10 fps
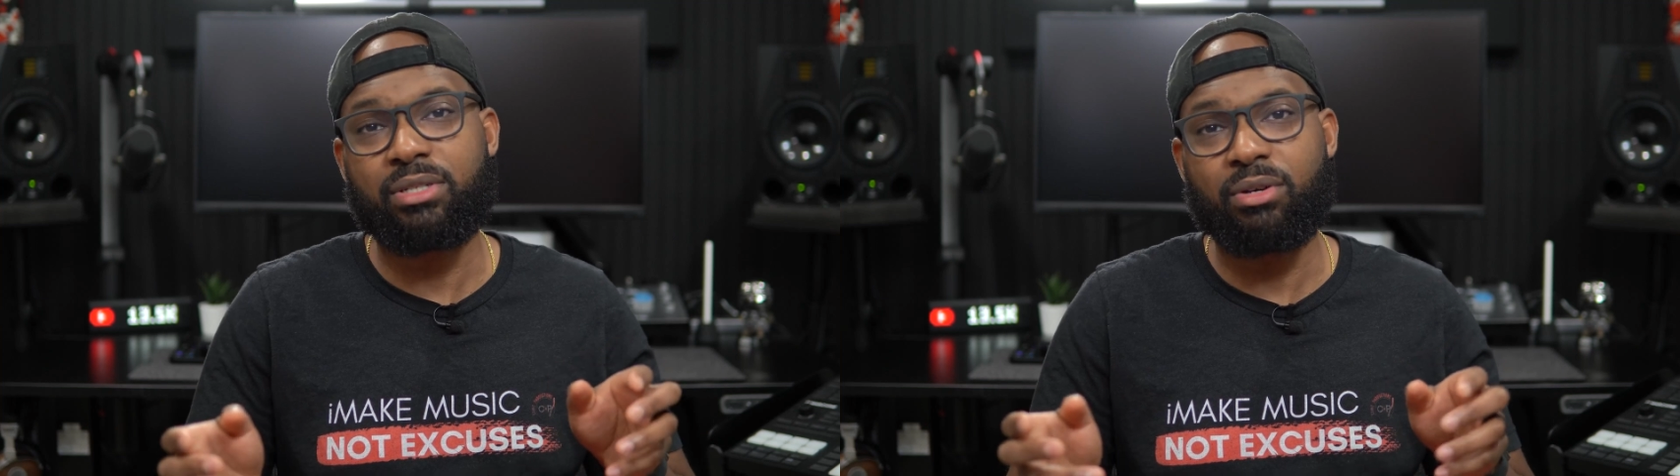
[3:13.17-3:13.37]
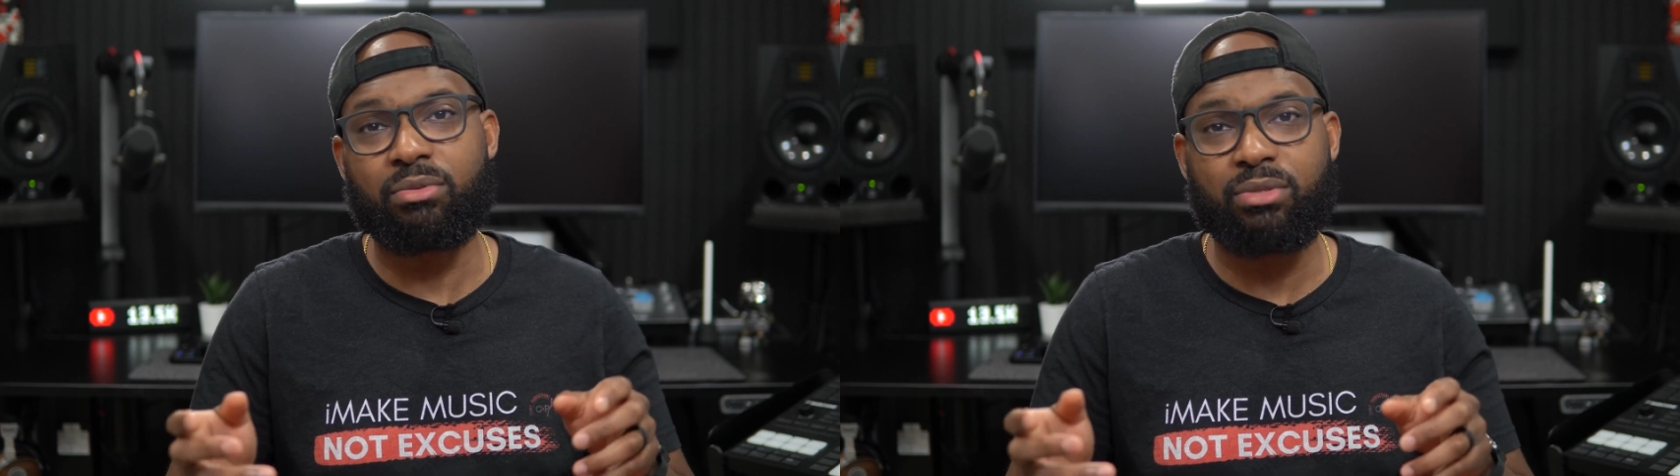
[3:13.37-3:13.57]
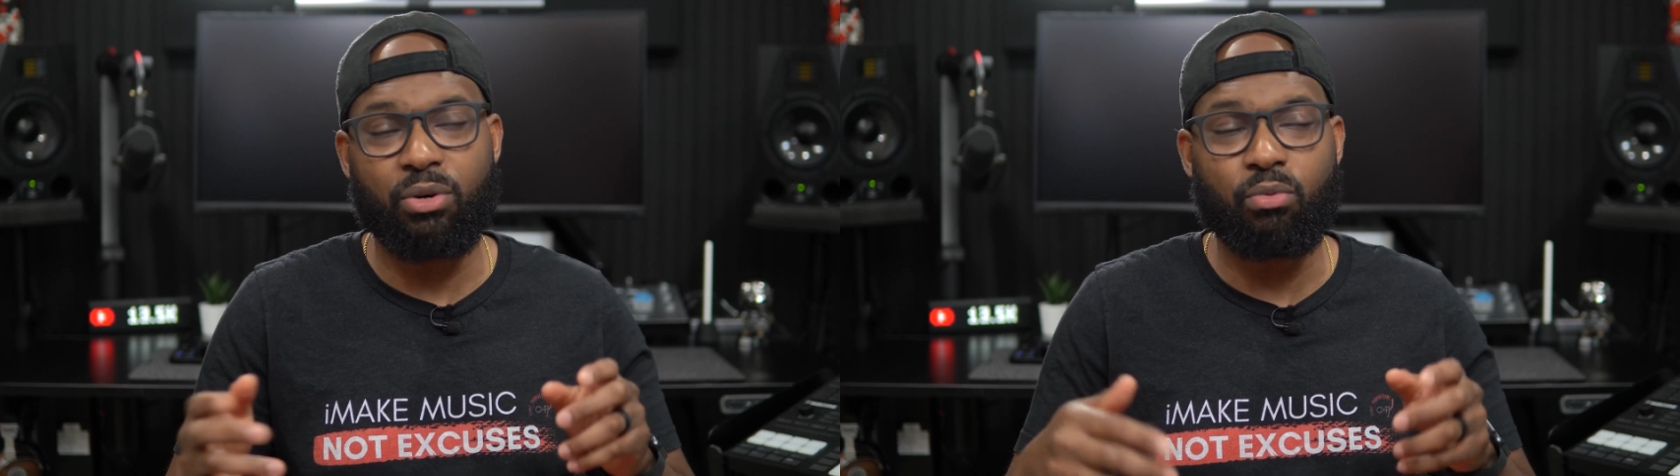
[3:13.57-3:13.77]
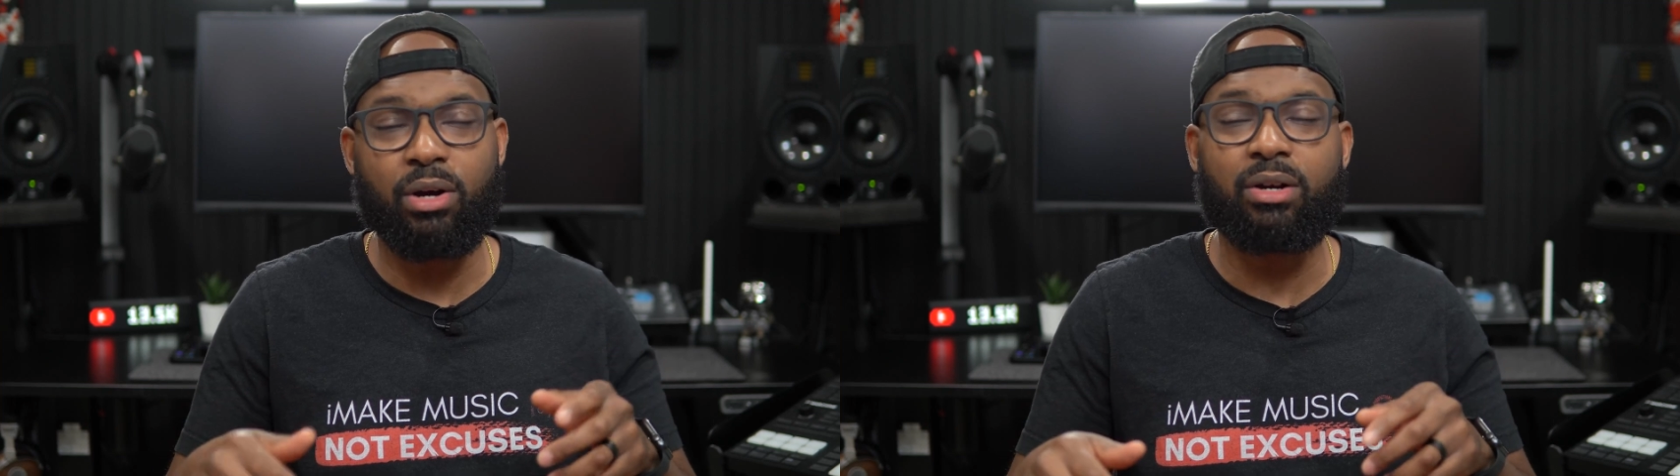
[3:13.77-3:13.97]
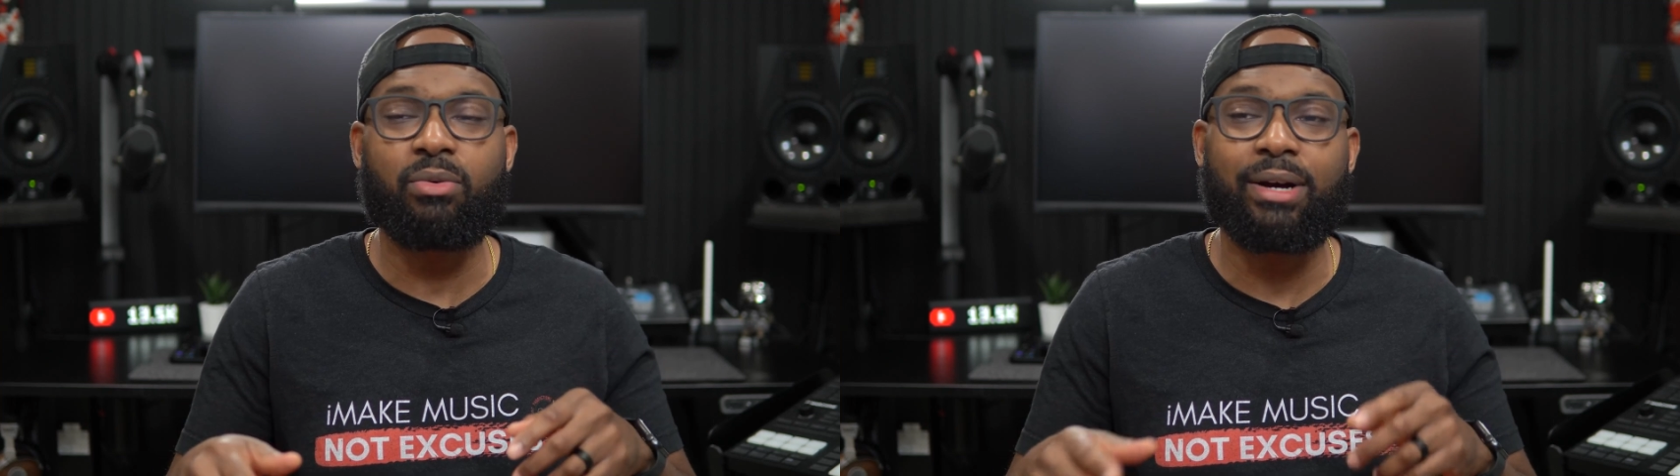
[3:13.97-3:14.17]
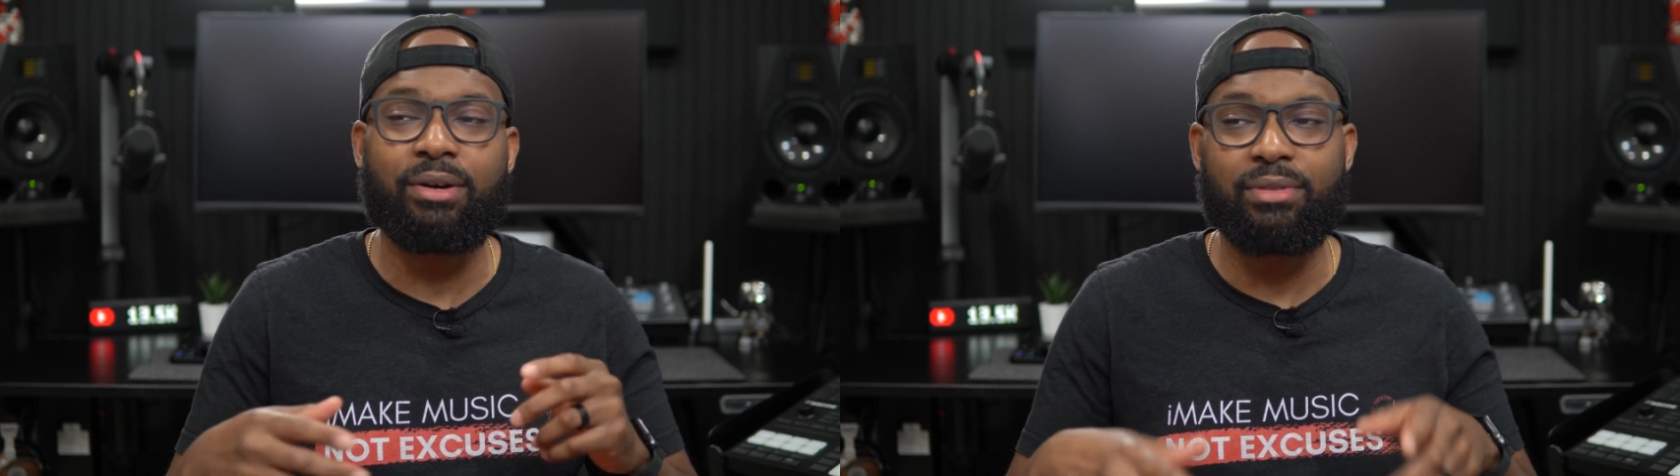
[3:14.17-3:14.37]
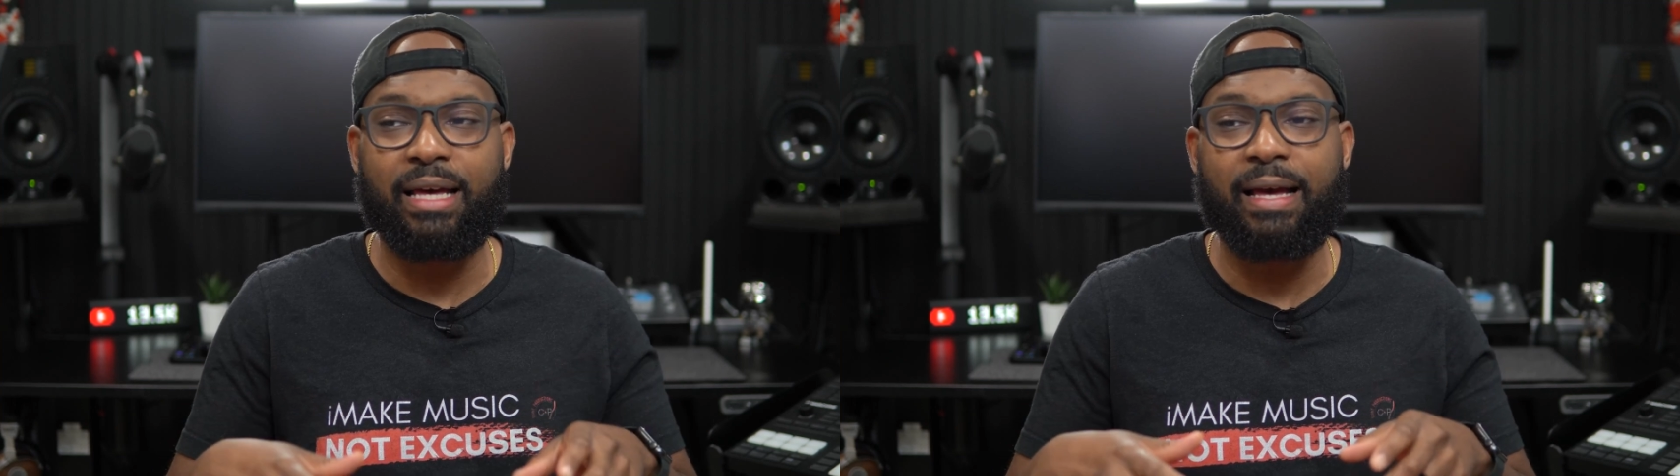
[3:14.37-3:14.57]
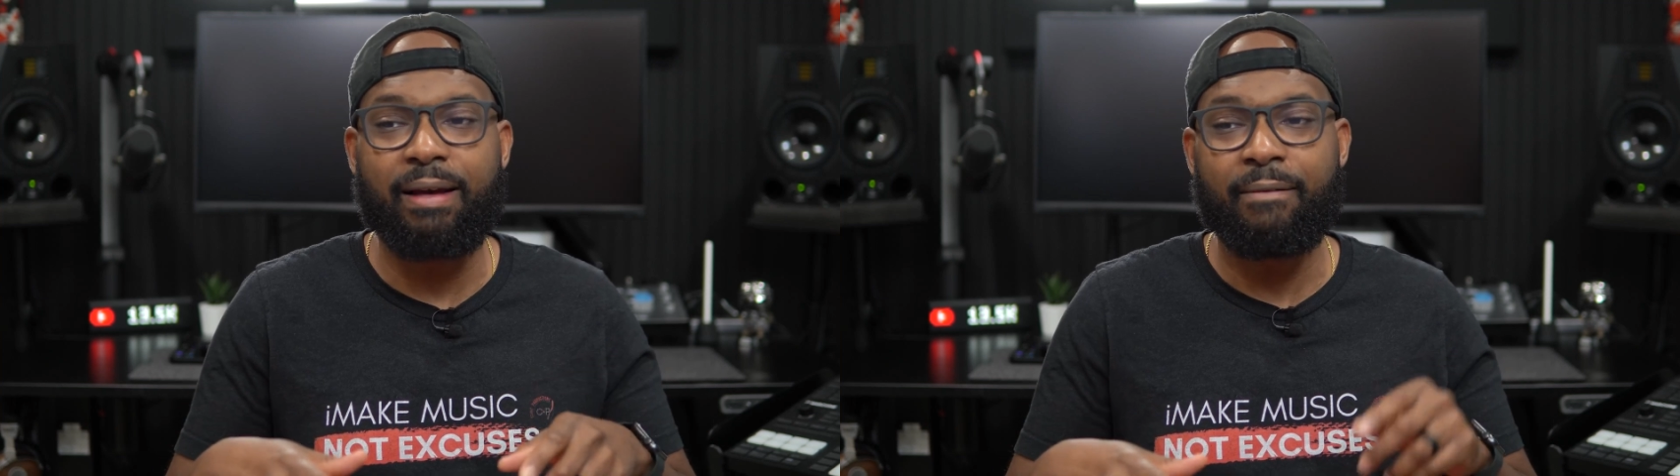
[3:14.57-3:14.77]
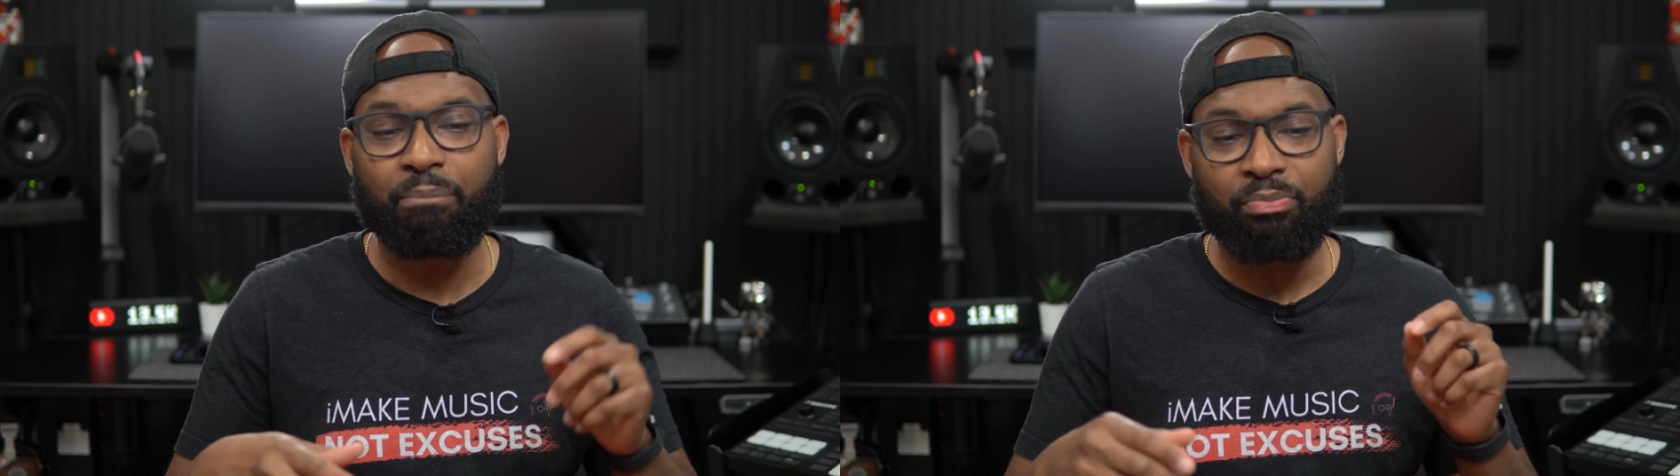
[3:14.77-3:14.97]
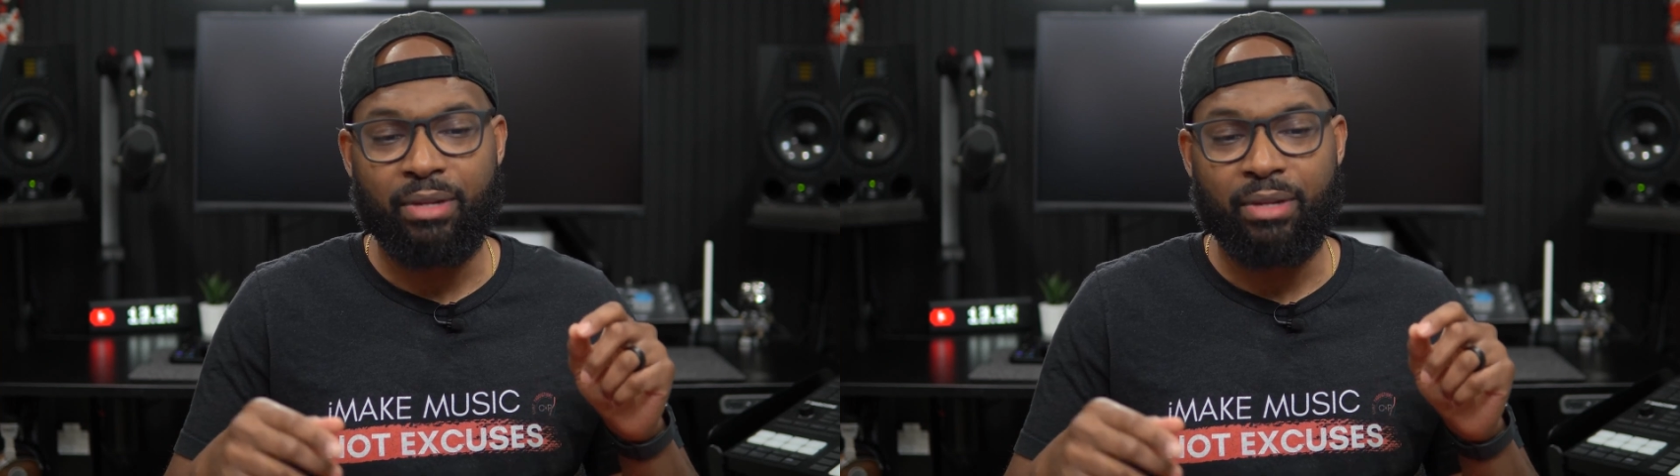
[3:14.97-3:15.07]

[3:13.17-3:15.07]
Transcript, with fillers: So to work around that,